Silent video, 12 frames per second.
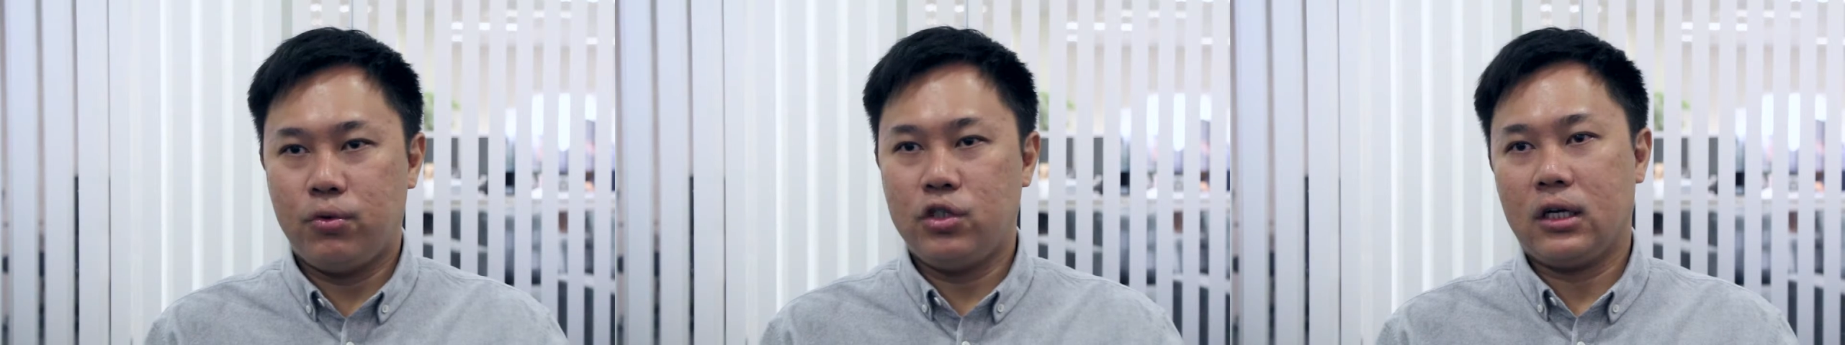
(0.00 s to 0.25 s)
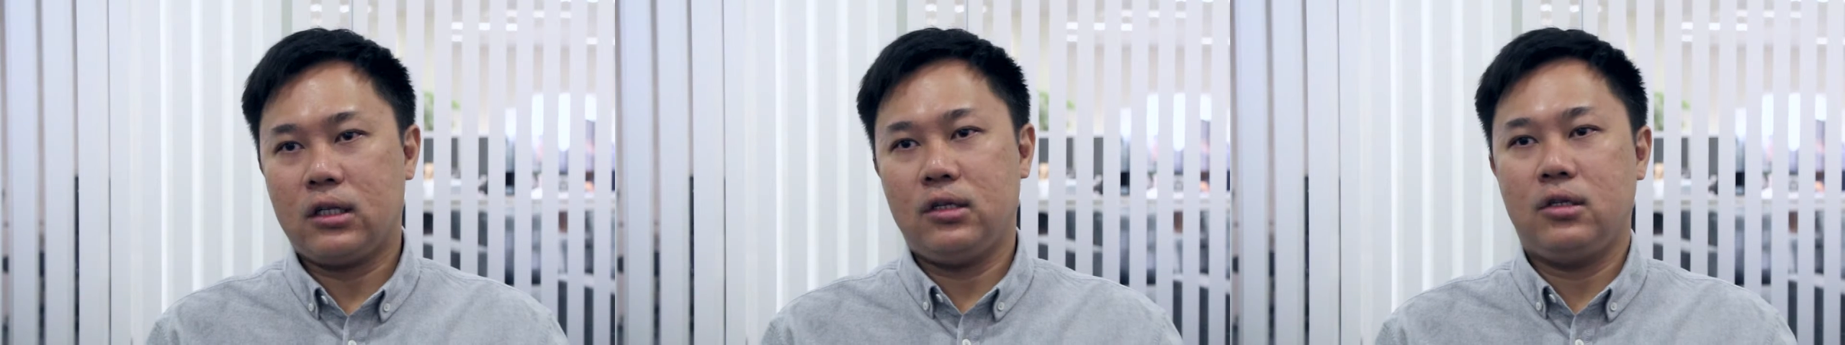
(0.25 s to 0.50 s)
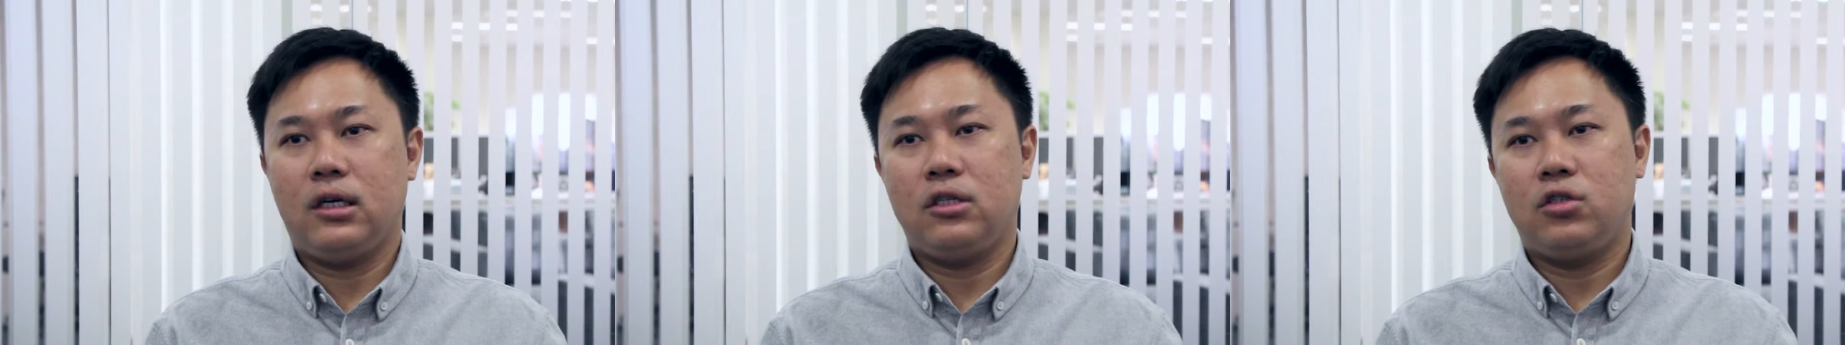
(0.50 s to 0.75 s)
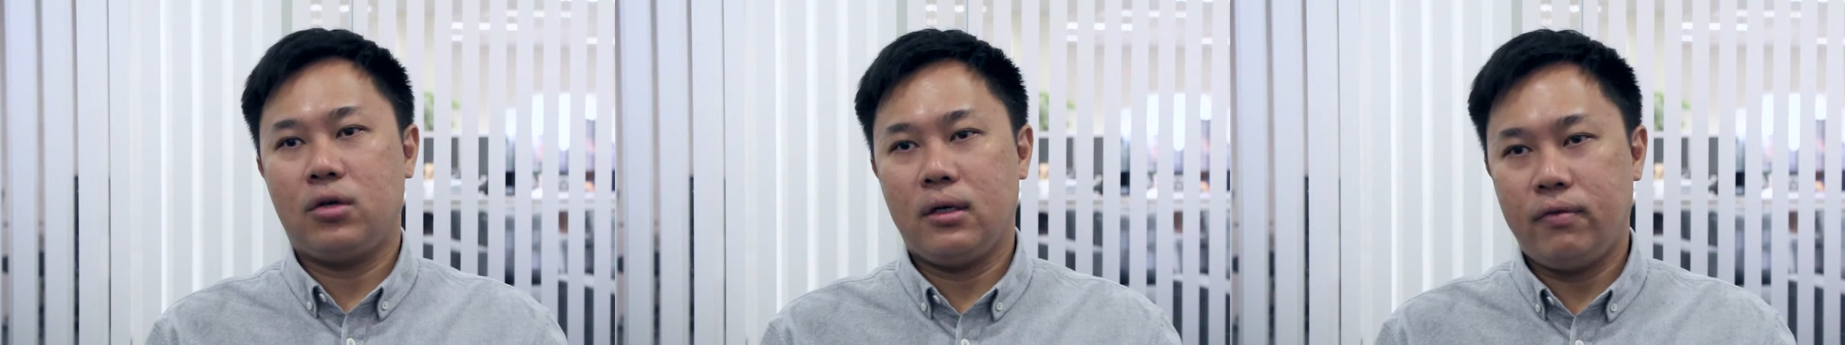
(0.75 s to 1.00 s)
projected to
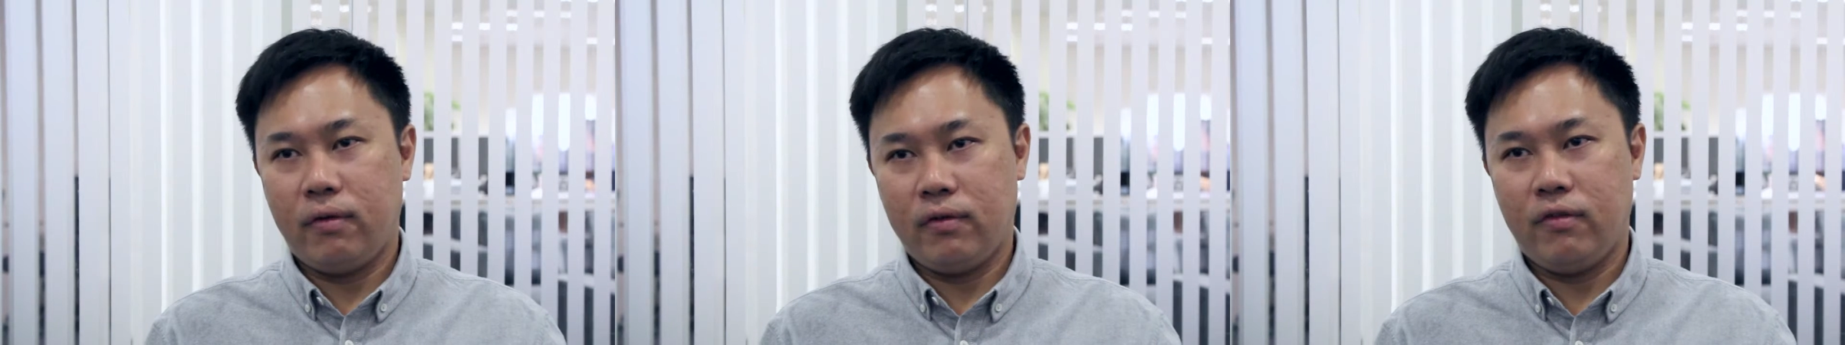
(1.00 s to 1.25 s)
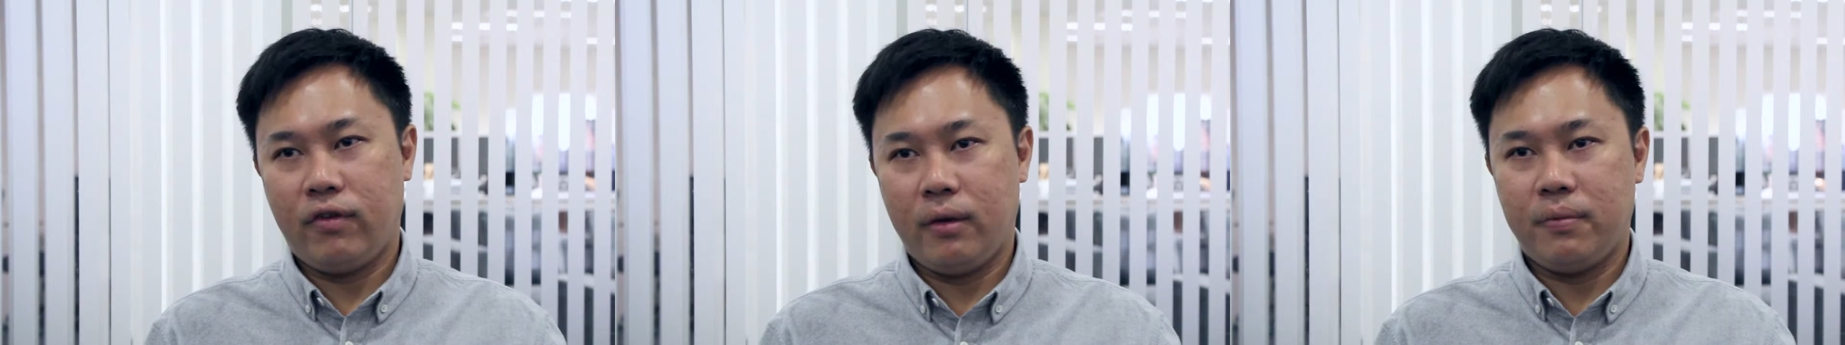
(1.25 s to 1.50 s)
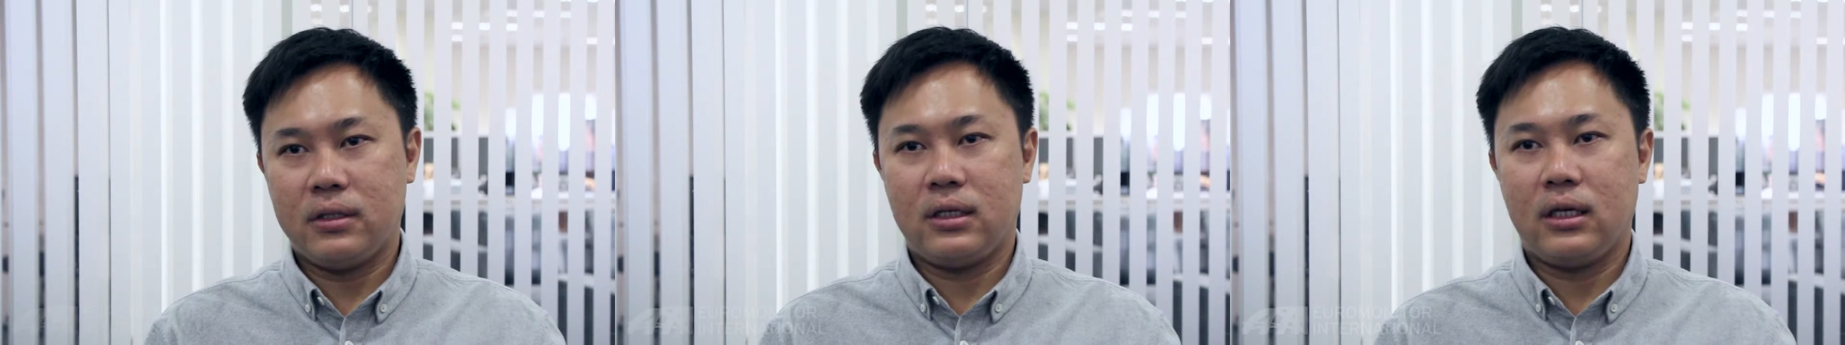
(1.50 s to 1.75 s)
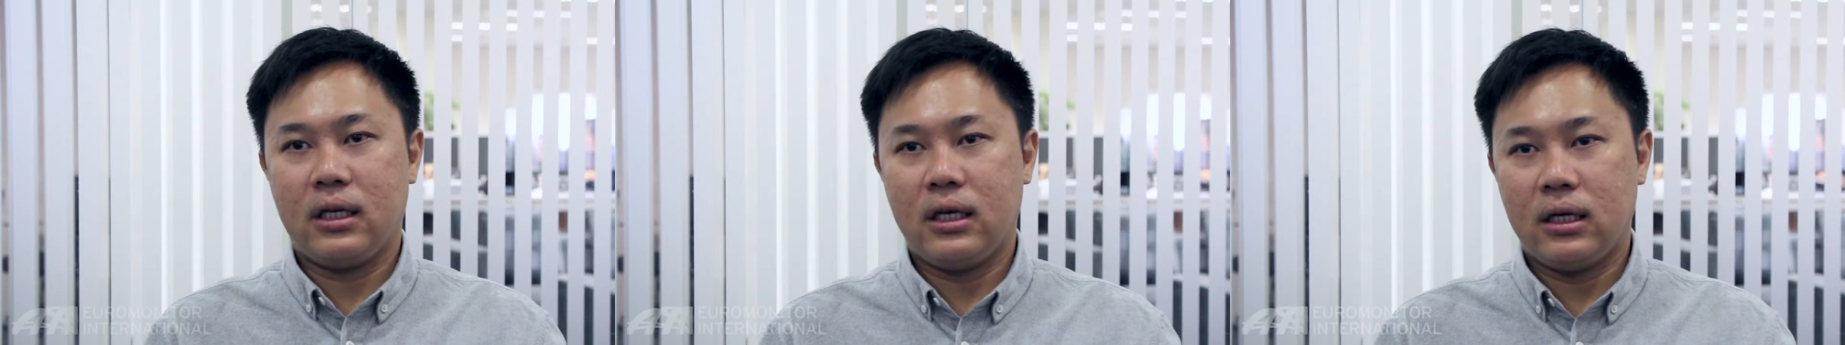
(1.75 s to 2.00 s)
enjoy a 55%
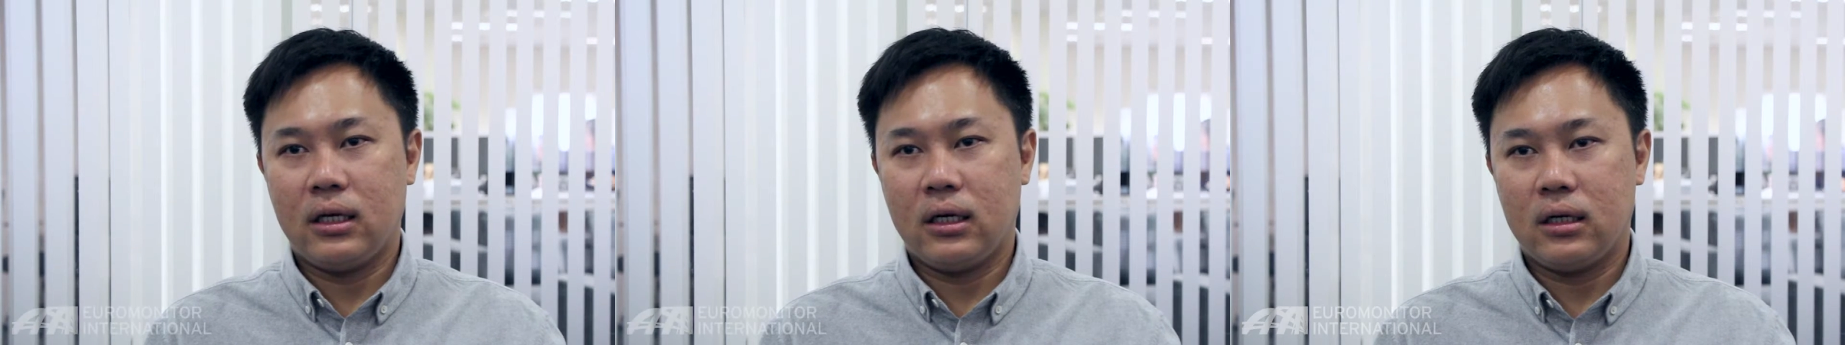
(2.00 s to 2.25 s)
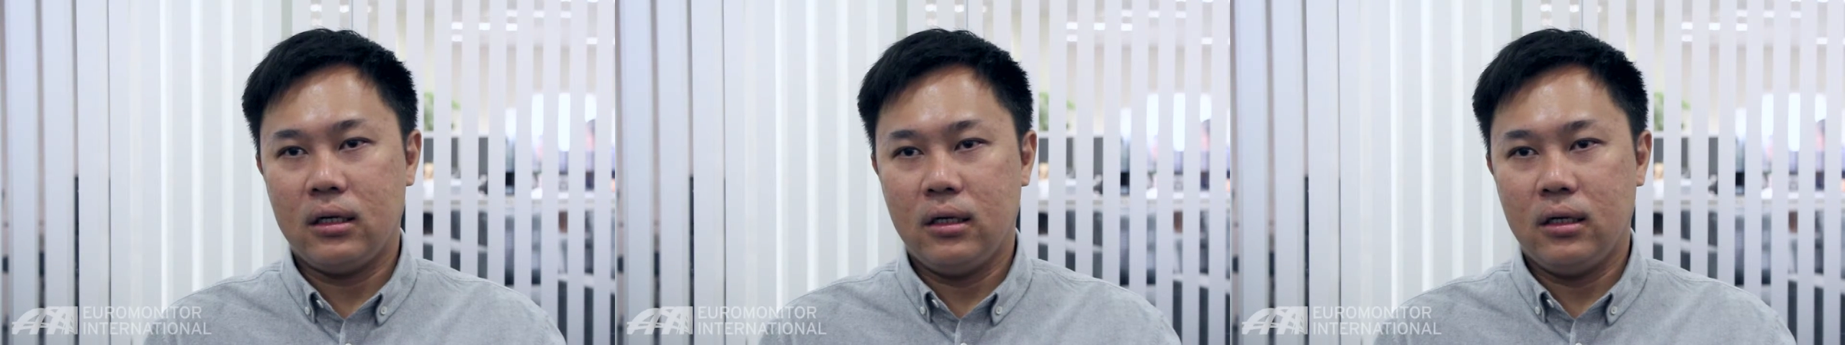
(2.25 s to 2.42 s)
CAGR.